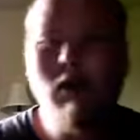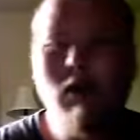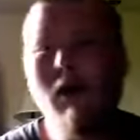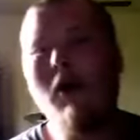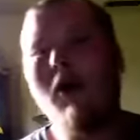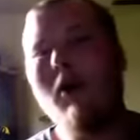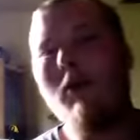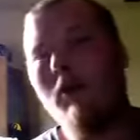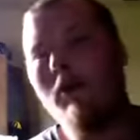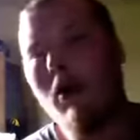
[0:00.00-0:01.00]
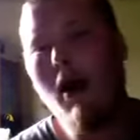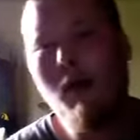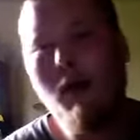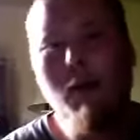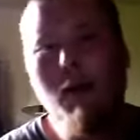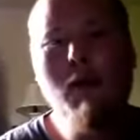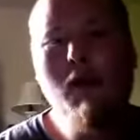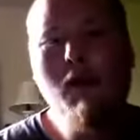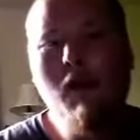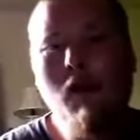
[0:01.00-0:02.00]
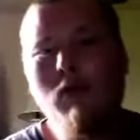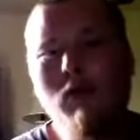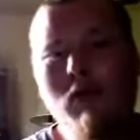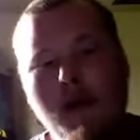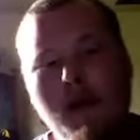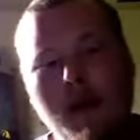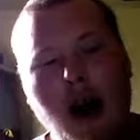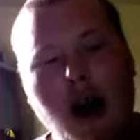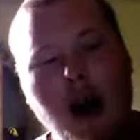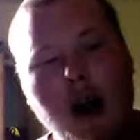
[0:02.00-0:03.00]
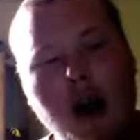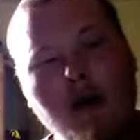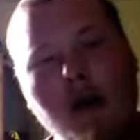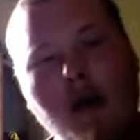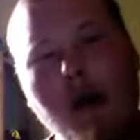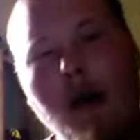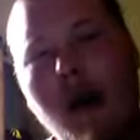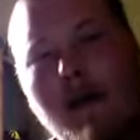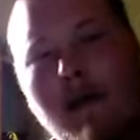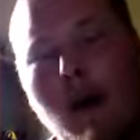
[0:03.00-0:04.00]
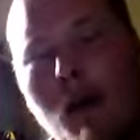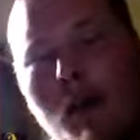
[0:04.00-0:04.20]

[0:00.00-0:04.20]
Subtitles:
alright? What I mean by variable is that you have a sub-ohm tank, but